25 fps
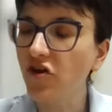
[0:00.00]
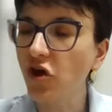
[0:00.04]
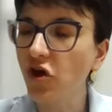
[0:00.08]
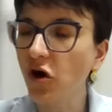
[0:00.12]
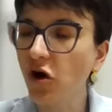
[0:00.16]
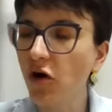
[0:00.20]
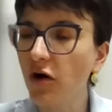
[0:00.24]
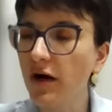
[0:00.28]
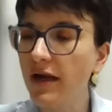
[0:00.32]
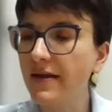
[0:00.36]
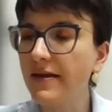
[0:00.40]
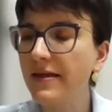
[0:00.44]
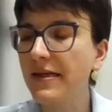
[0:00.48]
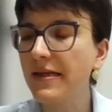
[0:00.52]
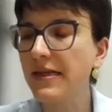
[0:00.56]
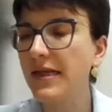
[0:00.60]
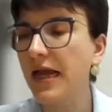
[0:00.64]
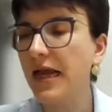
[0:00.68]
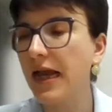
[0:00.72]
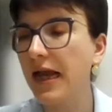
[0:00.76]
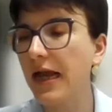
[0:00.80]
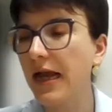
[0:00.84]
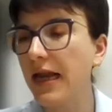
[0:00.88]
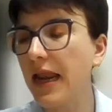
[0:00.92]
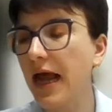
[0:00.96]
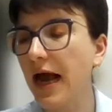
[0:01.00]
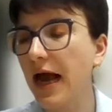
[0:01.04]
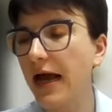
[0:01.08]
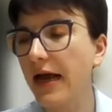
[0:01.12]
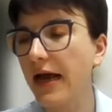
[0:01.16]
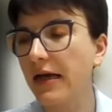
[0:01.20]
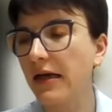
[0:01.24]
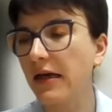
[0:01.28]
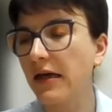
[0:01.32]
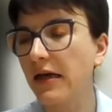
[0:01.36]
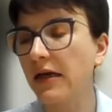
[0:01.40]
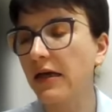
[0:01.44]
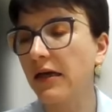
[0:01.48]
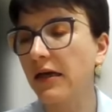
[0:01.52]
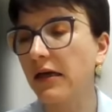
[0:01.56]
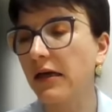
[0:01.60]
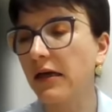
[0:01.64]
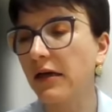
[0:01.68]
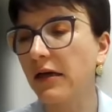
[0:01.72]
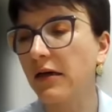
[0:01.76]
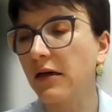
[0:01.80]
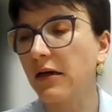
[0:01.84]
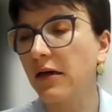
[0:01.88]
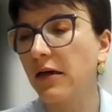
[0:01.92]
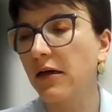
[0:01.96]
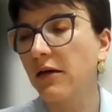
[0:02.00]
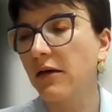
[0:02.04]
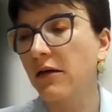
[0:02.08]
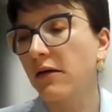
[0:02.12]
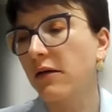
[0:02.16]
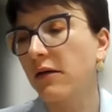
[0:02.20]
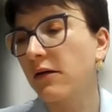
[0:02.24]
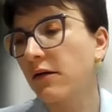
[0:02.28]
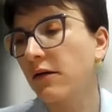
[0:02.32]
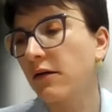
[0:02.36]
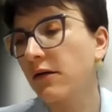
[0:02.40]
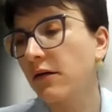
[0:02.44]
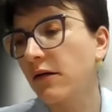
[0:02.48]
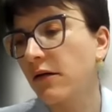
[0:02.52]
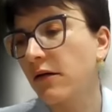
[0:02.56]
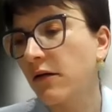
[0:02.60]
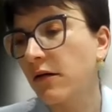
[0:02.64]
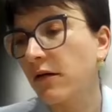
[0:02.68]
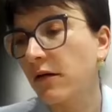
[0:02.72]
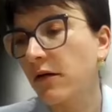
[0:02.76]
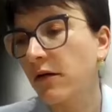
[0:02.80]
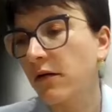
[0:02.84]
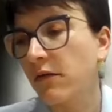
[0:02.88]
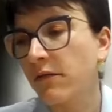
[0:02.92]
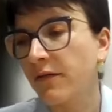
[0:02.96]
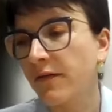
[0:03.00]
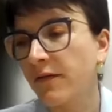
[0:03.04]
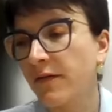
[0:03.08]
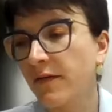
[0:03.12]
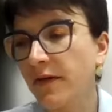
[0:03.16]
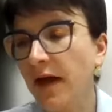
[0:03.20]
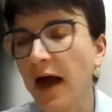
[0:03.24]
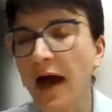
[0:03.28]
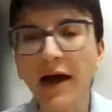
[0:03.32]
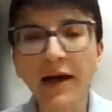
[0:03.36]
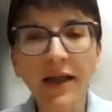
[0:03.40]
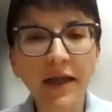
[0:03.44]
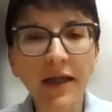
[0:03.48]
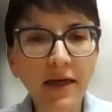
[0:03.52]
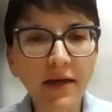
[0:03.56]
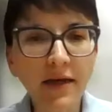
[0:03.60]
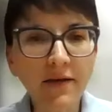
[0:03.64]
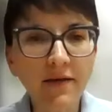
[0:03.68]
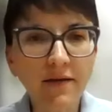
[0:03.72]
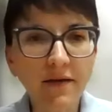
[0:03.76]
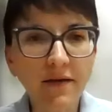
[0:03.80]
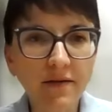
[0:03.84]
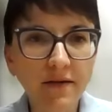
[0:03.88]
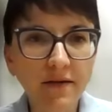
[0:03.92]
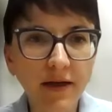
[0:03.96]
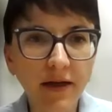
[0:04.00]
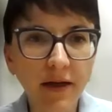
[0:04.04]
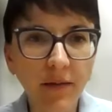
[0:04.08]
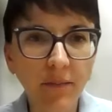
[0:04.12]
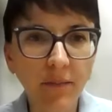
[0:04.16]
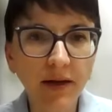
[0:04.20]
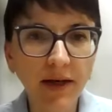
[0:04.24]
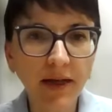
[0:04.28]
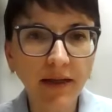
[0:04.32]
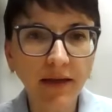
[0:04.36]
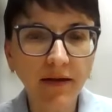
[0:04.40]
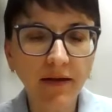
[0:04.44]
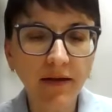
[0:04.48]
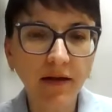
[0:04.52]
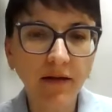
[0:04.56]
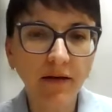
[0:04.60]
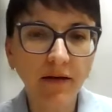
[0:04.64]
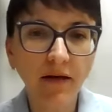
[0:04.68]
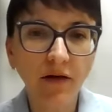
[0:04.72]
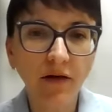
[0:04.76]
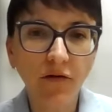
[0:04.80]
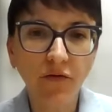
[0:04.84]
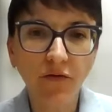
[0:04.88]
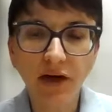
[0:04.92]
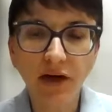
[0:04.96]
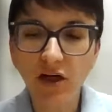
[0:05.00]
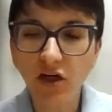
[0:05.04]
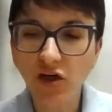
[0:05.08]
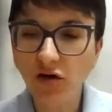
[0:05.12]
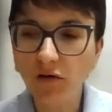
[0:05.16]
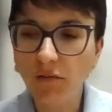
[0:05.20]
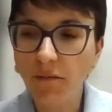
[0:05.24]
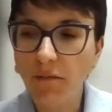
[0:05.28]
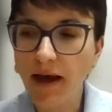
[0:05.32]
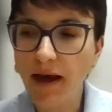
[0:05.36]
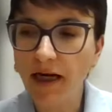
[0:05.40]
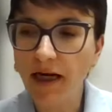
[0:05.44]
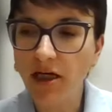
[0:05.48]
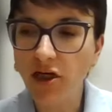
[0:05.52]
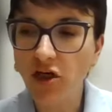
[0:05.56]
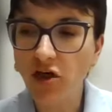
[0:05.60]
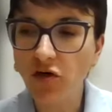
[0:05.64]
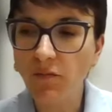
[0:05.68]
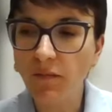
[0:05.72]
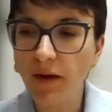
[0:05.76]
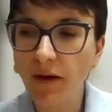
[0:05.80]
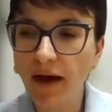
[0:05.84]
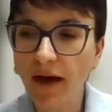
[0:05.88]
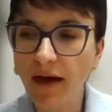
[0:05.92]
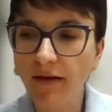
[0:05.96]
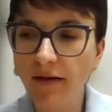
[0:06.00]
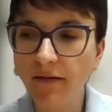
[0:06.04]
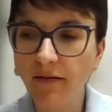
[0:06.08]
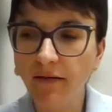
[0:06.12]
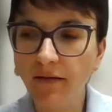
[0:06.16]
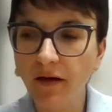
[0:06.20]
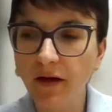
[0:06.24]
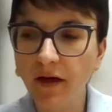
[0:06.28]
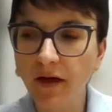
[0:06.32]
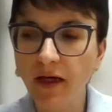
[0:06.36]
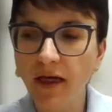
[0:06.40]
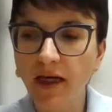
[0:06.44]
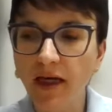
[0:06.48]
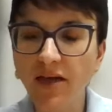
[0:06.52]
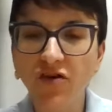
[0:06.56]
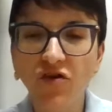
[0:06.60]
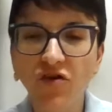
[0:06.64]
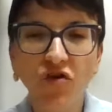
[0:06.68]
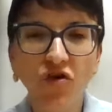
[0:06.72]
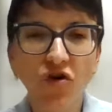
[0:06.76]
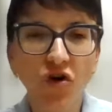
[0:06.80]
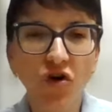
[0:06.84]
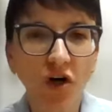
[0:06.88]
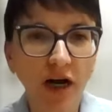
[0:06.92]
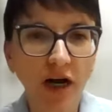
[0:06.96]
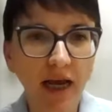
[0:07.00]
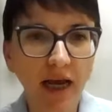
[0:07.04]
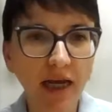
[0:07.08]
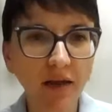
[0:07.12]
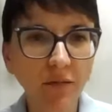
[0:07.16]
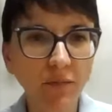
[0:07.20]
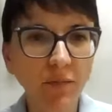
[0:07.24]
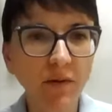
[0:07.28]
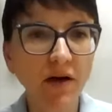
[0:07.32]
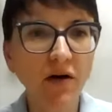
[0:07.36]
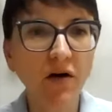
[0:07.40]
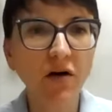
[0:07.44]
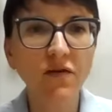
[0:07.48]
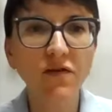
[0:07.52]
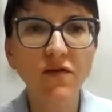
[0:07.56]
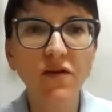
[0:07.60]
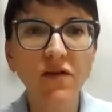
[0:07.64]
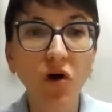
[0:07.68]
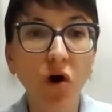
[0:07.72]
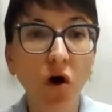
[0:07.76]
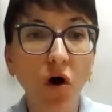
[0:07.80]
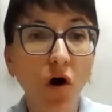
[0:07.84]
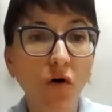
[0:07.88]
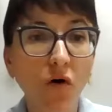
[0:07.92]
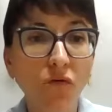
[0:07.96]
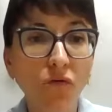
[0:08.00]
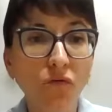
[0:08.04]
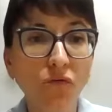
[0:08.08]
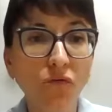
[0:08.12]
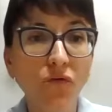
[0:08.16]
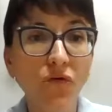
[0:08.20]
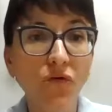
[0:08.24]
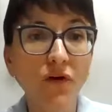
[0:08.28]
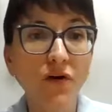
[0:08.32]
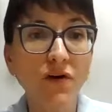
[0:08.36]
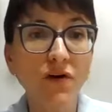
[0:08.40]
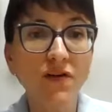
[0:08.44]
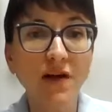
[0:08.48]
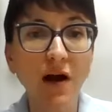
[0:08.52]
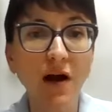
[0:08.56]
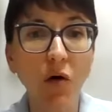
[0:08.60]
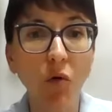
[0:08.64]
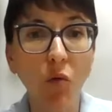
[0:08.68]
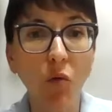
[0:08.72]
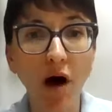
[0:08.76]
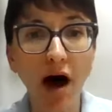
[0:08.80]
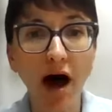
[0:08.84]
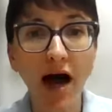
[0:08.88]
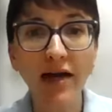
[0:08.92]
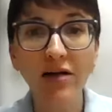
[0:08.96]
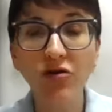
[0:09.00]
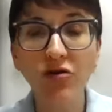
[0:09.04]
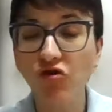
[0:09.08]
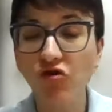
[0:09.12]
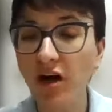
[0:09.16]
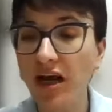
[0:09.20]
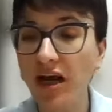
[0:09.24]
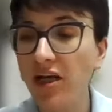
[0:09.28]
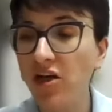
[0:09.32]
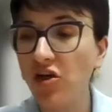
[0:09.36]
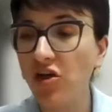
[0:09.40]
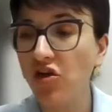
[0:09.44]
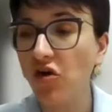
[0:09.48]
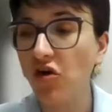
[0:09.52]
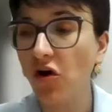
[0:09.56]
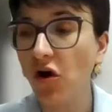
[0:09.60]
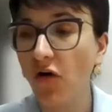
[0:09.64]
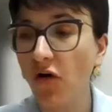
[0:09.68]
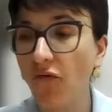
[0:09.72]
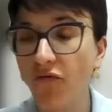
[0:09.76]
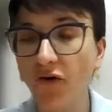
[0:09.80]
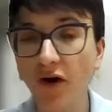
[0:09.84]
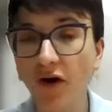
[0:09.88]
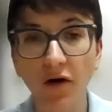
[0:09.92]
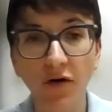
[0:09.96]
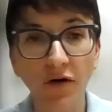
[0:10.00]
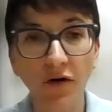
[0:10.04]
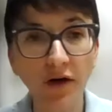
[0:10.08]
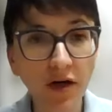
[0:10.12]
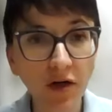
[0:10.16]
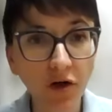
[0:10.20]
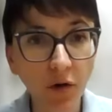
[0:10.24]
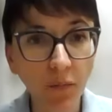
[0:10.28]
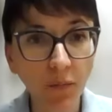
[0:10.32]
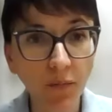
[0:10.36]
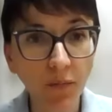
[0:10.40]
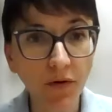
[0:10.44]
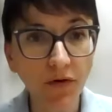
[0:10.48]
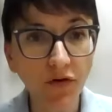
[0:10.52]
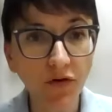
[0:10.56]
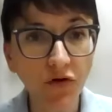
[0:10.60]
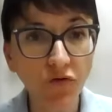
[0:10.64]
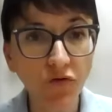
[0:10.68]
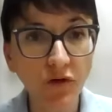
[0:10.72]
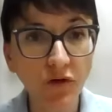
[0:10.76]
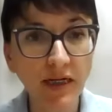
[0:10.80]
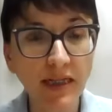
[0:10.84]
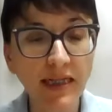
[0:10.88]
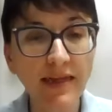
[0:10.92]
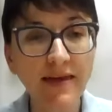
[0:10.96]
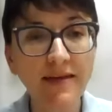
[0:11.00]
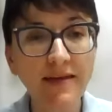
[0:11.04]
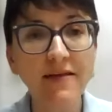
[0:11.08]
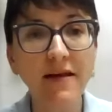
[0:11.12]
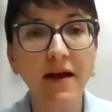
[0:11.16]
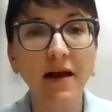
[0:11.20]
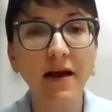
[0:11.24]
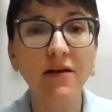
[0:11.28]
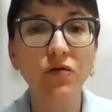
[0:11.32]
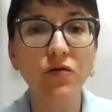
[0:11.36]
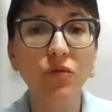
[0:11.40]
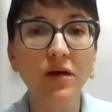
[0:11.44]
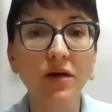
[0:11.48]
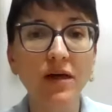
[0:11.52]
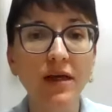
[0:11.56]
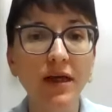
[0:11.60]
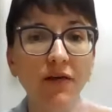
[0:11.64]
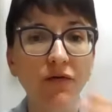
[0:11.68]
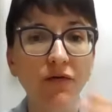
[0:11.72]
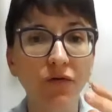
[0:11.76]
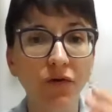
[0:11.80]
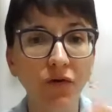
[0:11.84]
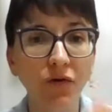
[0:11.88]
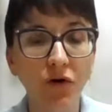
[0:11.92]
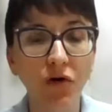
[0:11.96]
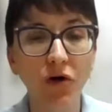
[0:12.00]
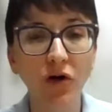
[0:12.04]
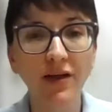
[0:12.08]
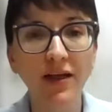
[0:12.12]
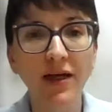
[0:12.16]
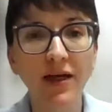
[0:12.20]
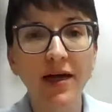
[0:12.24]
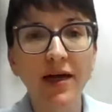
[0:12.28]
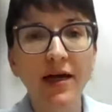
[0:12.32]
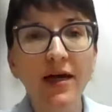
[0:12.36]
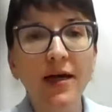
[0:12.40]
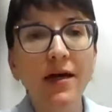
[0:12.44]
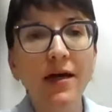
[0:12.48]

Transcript: So let's say like uh, studying sustainability and innovation management is great because it offers a wide range of career opportunities, as we have heard,